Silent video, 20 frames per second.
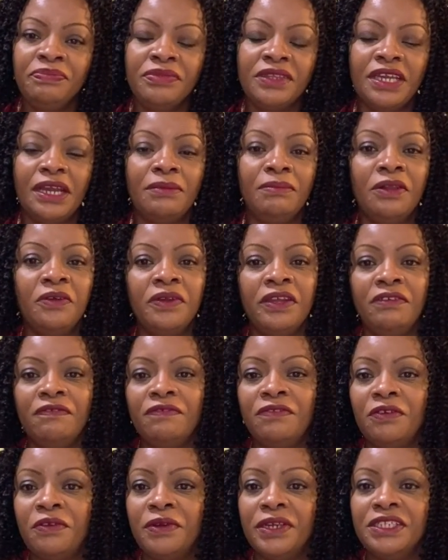I'm looking
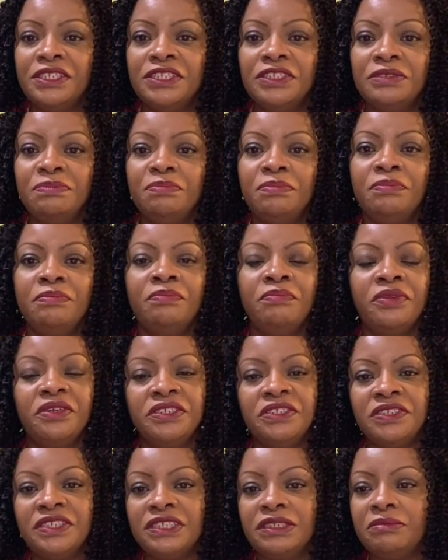forward to
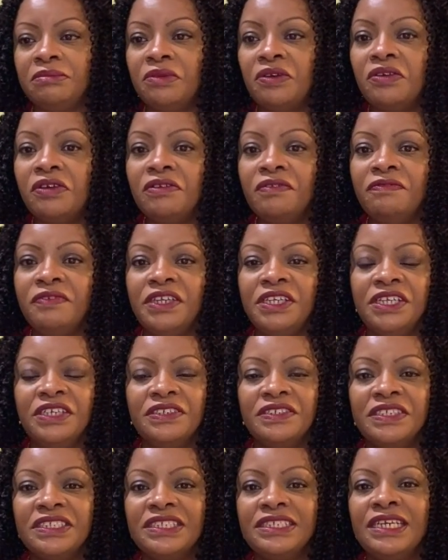producing more
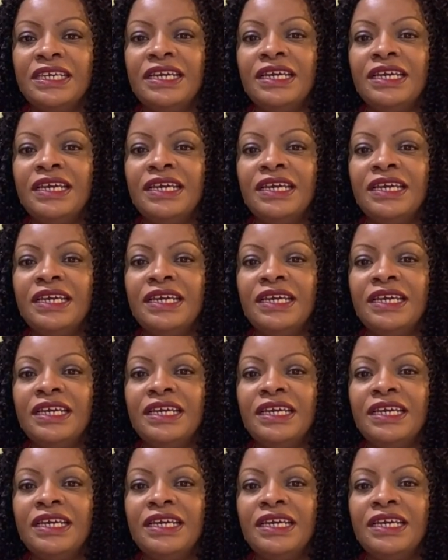videos